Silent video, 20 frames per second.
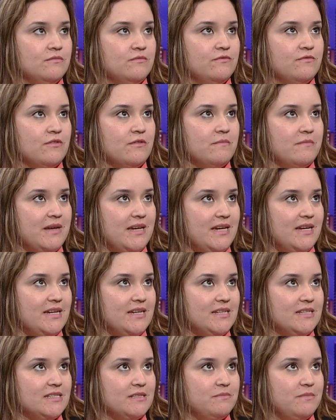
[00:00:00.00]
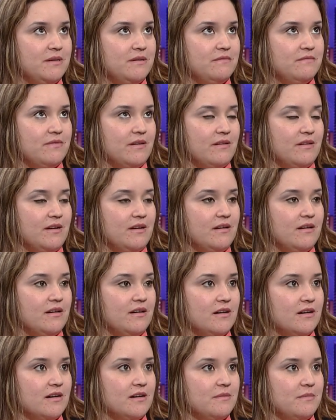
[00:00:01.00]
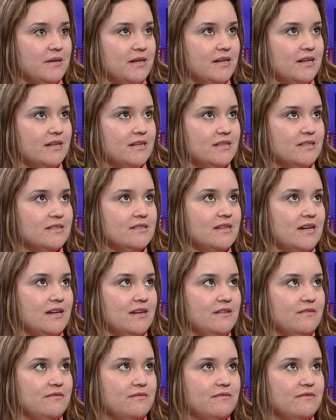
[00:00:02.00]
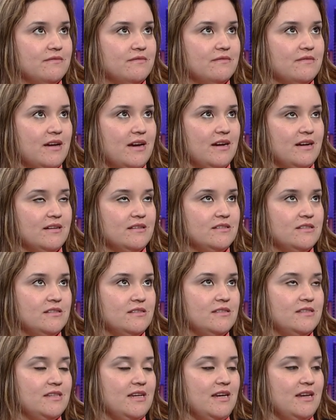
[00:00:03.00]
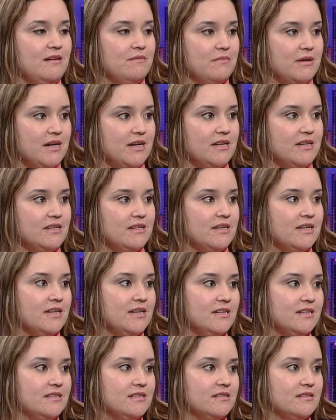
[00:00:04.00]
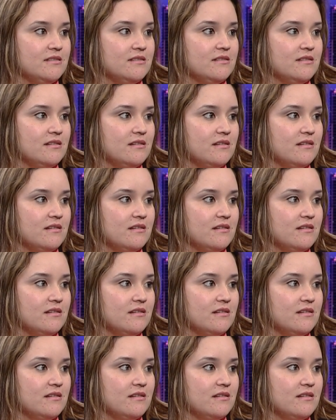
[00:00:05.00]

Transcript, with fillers: For me, it's been very hard because I've had to see my kids